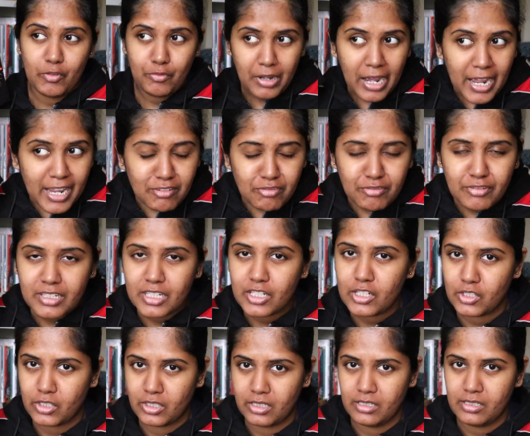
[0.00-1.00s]
if I
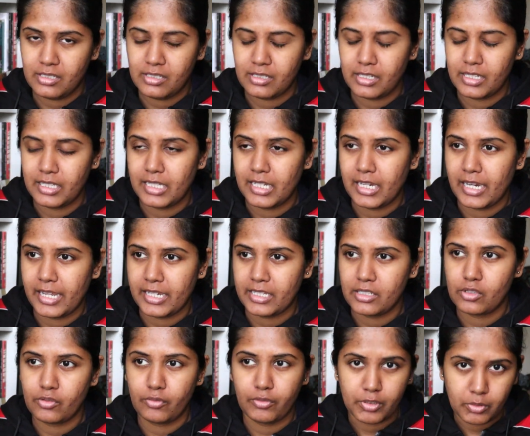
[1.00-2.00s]
finish this in the
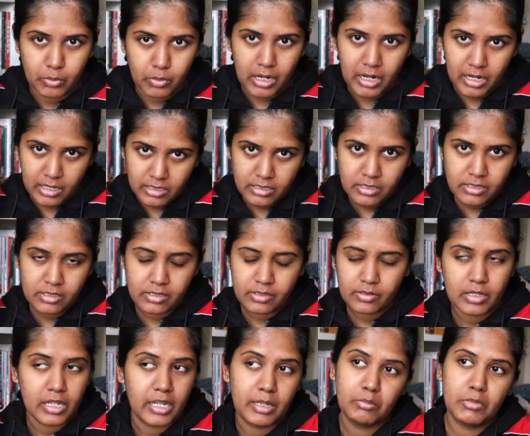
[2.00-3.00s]
next few
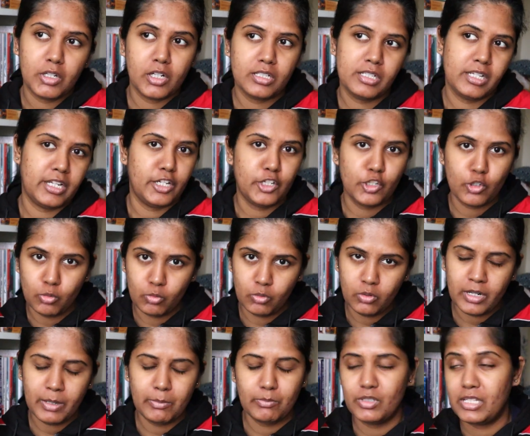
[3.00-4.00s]
hours, I'm not saying
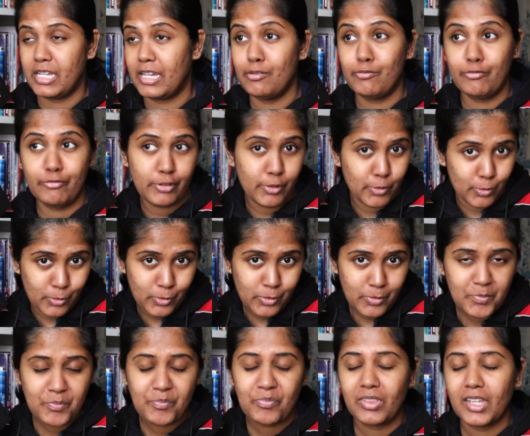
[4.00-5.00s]
two, I'm saying
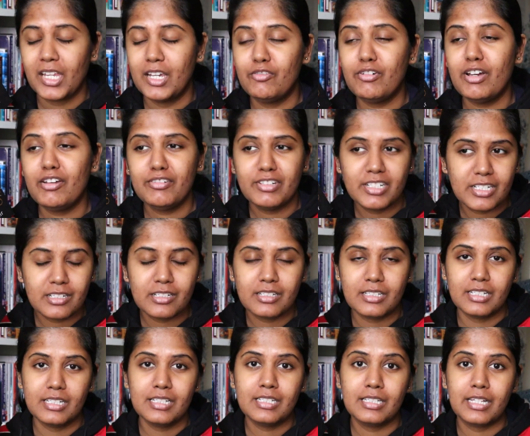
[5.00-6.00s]
few. If I finish
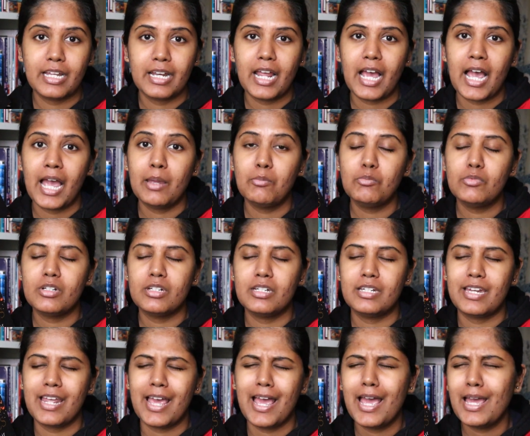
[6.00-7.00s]
this, then I'm
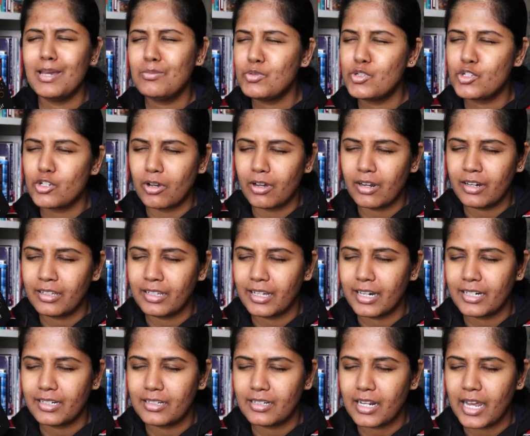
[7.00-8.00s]
damn sure
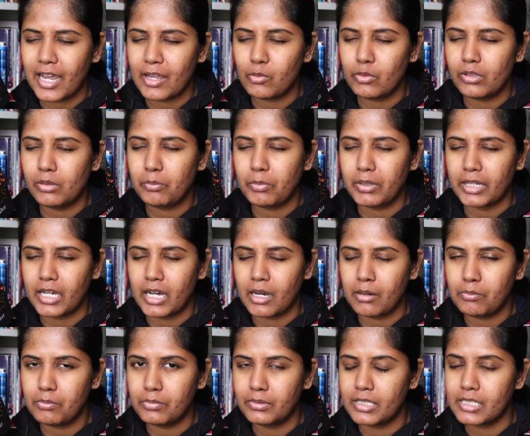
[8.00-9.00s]
that I will pick
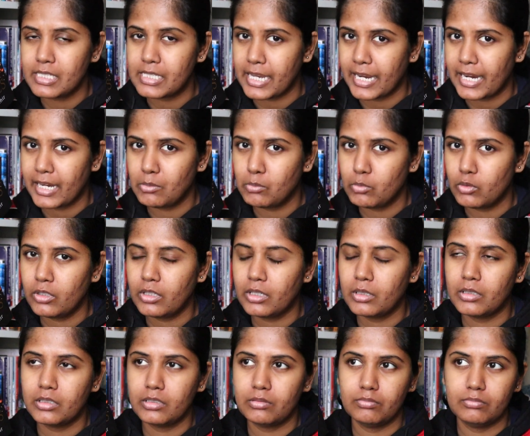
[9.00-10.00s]
up the second
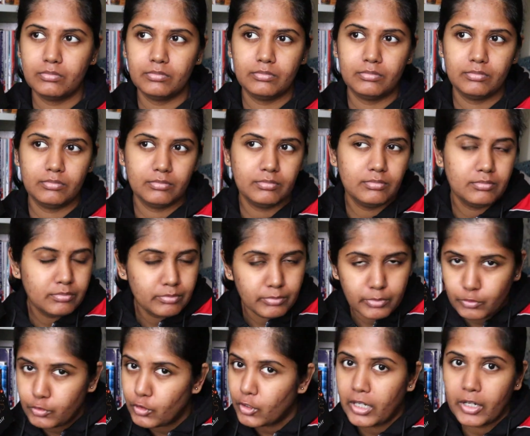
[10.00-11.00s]
book
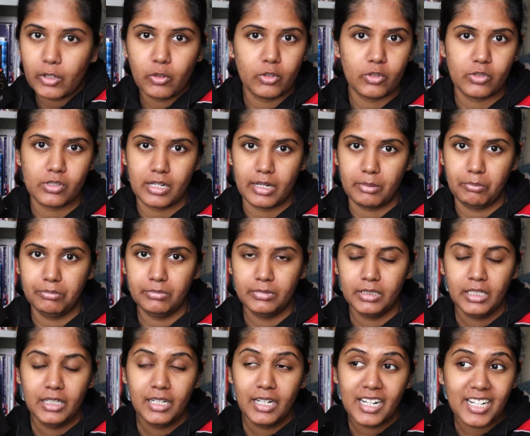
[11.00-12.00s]
before I go to sleep.
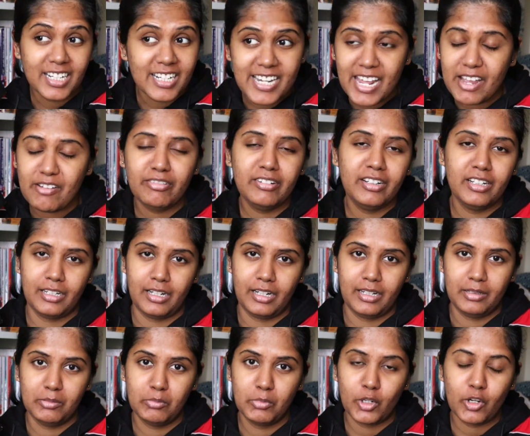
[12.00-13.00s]

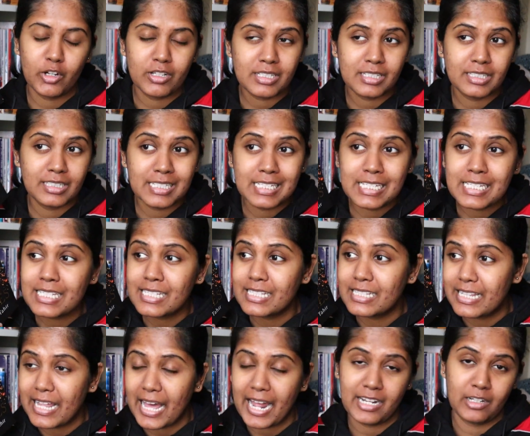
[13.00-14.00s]
Definitely, because this is
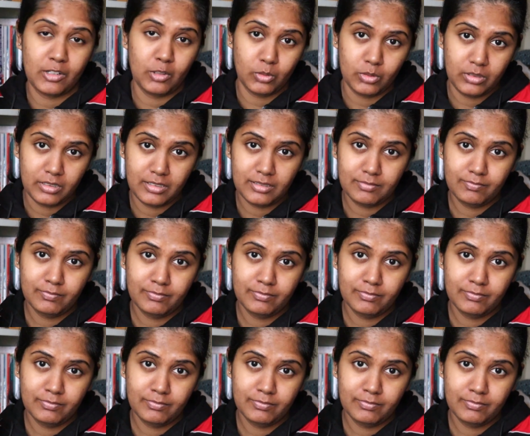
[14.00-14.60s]
that good.